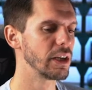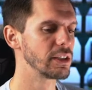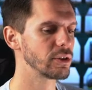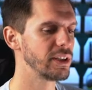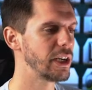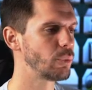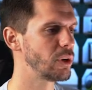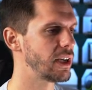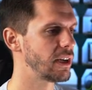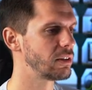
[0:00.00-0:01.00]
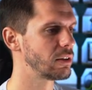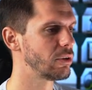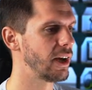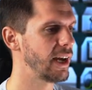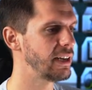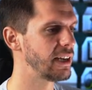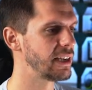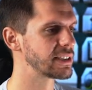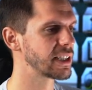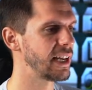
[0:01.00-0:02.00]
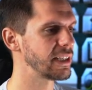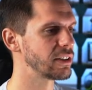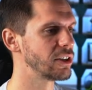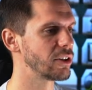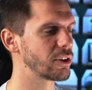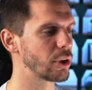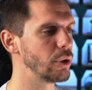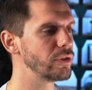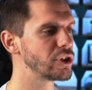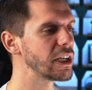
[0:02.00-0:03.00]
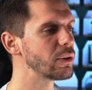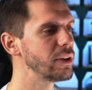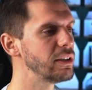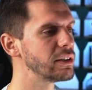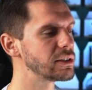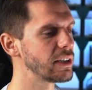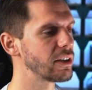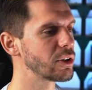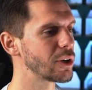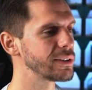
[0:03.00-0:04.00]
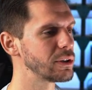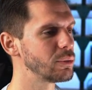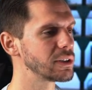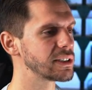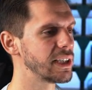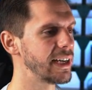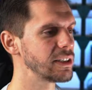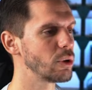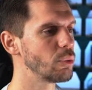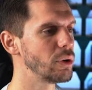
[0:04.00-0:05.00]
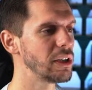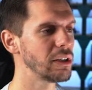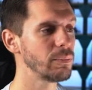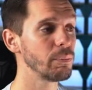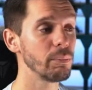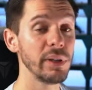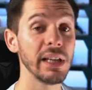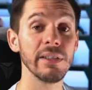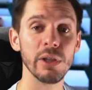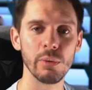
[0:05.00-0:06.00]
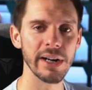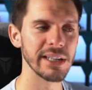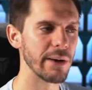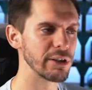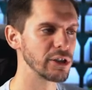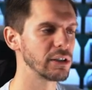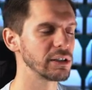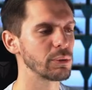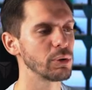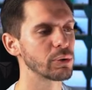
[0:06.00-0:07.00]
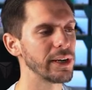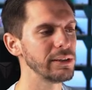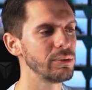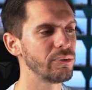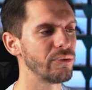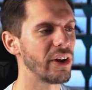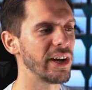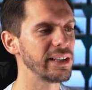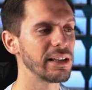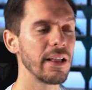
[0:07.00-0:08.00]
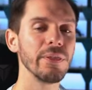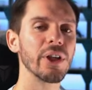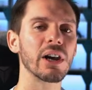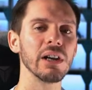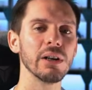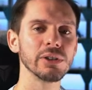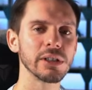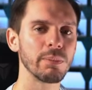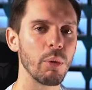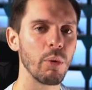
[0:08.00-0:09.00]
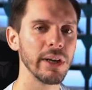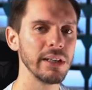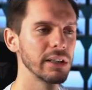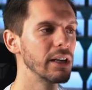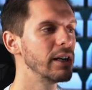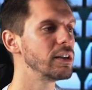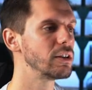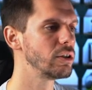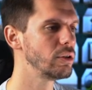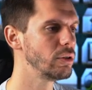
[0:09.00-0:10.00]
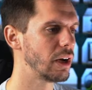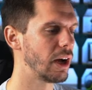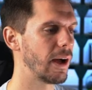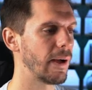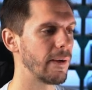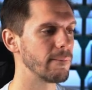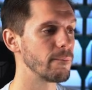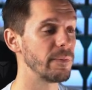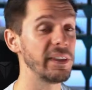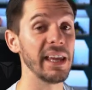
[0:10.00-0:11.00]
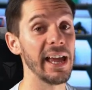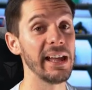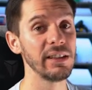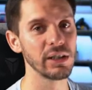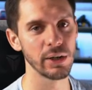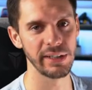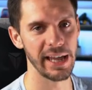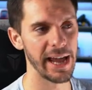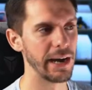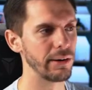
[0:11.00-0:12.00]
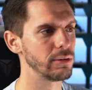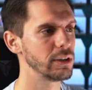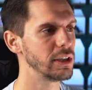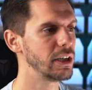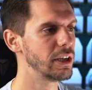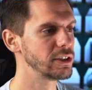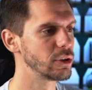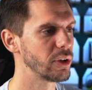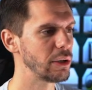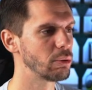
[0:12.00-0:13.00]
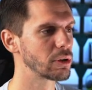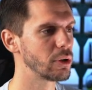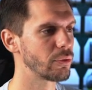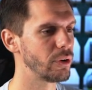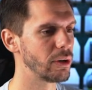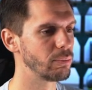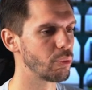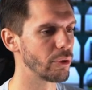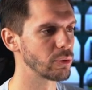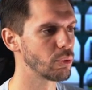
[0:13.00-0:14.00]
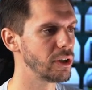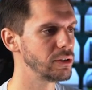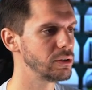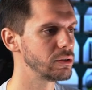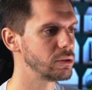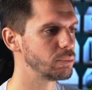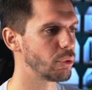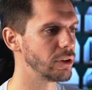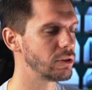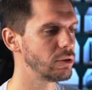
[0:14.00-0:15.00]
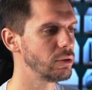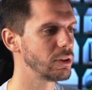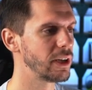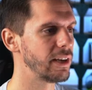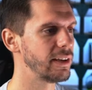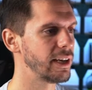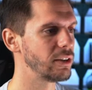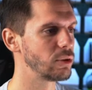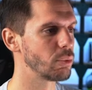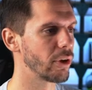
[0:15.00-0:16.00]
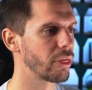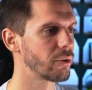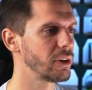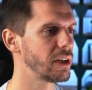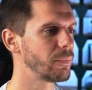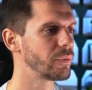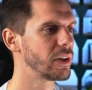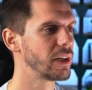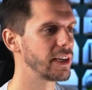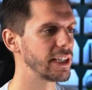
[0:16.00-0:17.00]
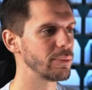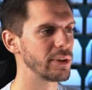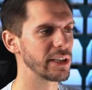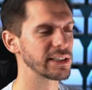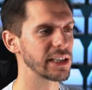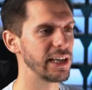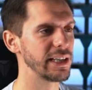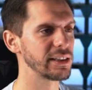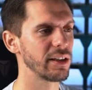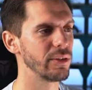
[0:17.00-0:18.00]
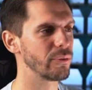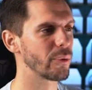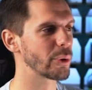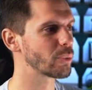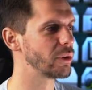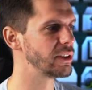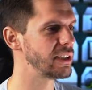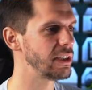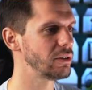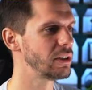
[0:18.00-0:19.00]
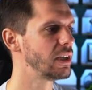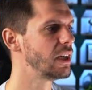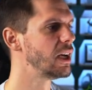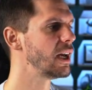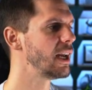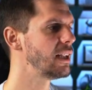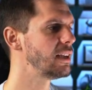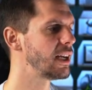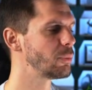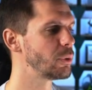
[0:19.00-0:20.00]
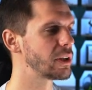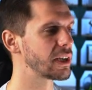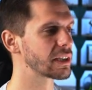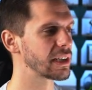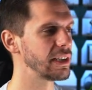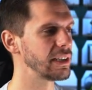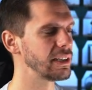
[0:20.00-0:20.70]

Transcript: So then we can go ahead and select another curve. Generally, the second curve that you will select will be in the right direction because it will try to find the closest point to uh, the end of the arrow. So here we'll go from point one to point two and then to point three. And then we can select the fourth one here. And then we can click